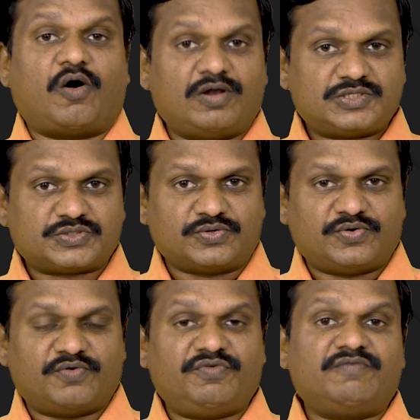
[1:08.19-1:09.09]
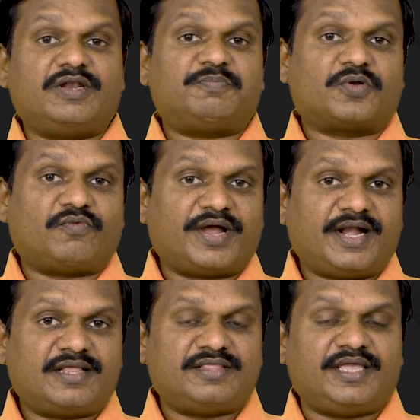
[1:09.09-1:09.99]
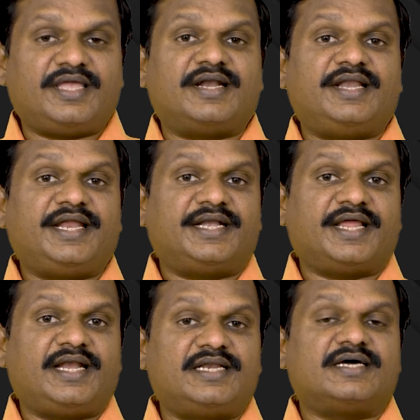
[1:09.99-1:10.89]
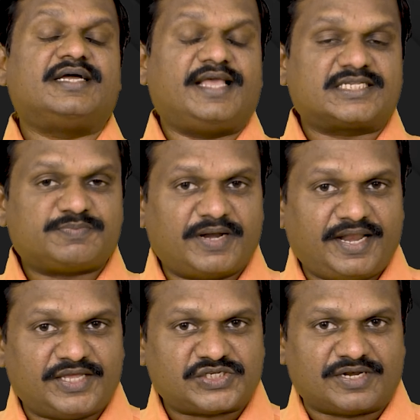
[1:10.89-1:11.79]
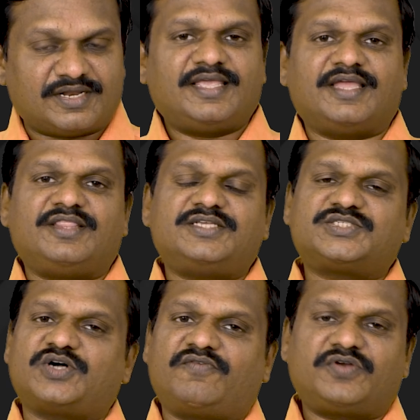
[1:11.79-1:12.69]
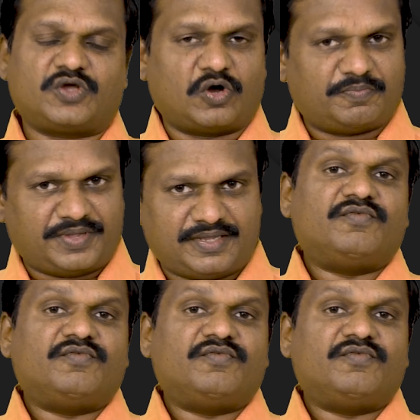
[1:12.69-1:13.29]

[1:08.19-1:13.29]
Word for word: Also, we will provide the detailed explanation in the soft copy.